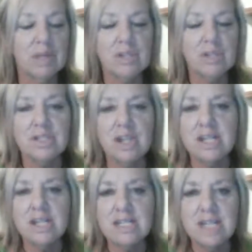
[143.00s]
Just
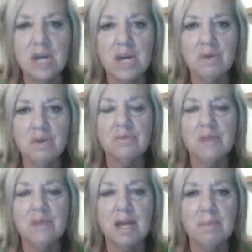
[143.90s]
like to start
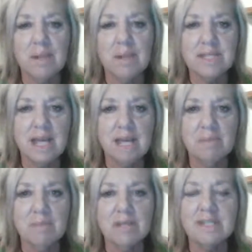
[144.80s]
off by
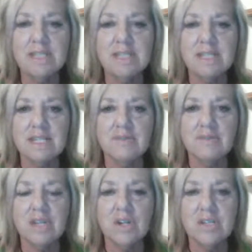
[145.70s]
saying, because these
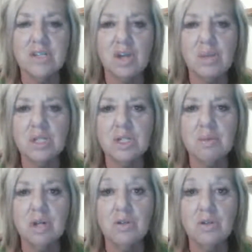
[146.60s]
videos go into
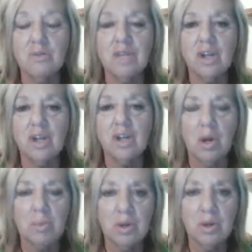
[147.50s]
my new video
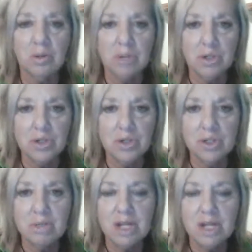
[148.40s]
library on my
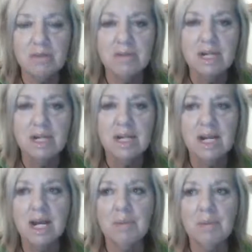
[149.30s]
YouTube channel,
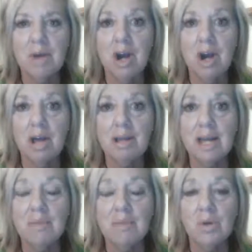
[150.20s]
I
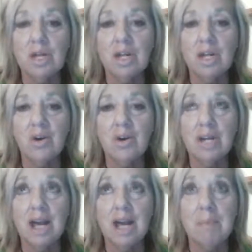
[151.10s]
am working
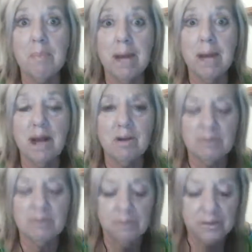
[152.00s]
on
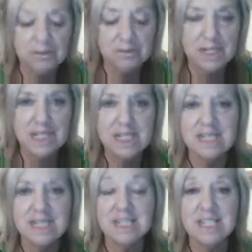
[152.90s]
about 50
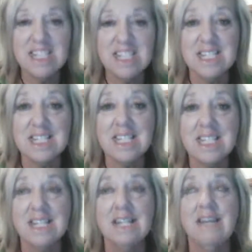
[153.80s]
to
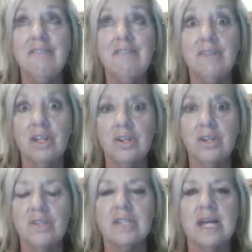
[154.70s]
60
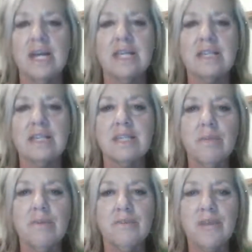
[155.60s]
videos. Some of
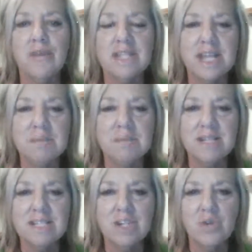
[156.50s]
them are 10
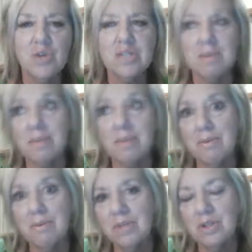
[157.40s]
minutes long, some of them
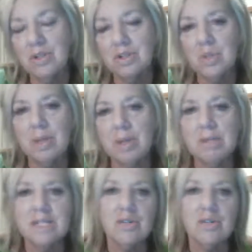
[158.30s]
are 20
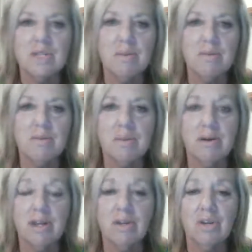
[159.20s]
minutes long, some of them
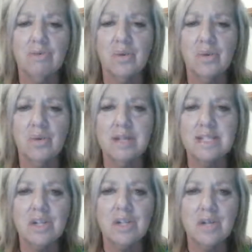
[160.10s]
are 40
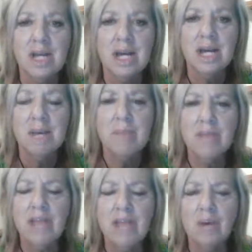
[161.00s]
minutes long,
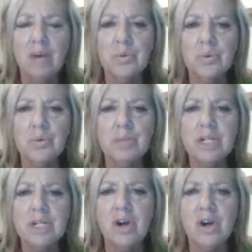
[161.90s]
but they'll all
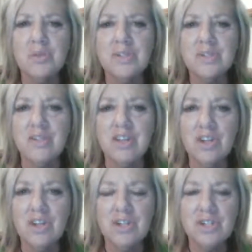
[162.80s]
be titled so that
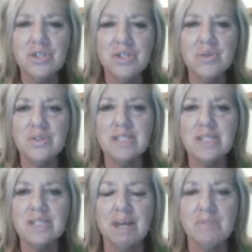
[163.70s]
you can
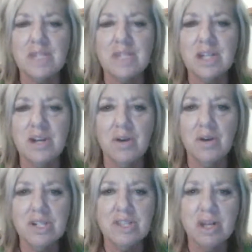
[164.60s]
choose, just like
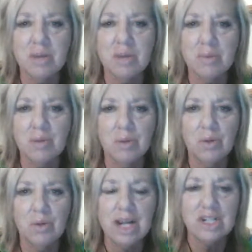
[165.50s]
going to the library,
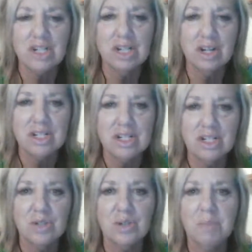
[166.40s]
what you'd actually like
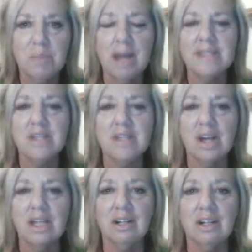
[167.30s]
to learn about
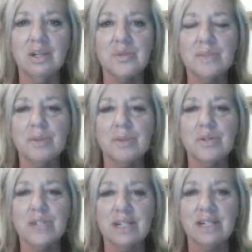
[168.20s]
psychically or
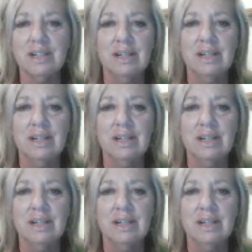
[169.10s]
spiritually.